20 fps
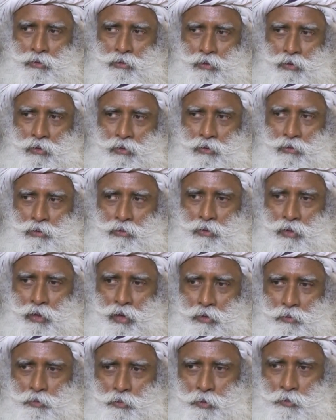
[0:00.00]
a whole
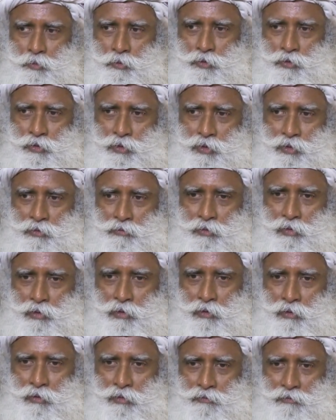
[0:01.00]
lot of people sitting with
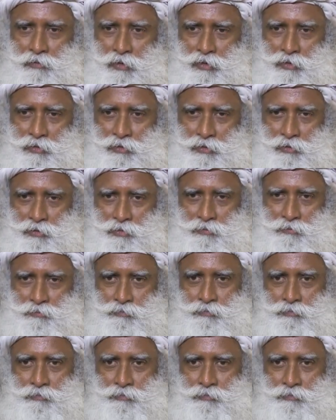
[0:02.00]
long faces.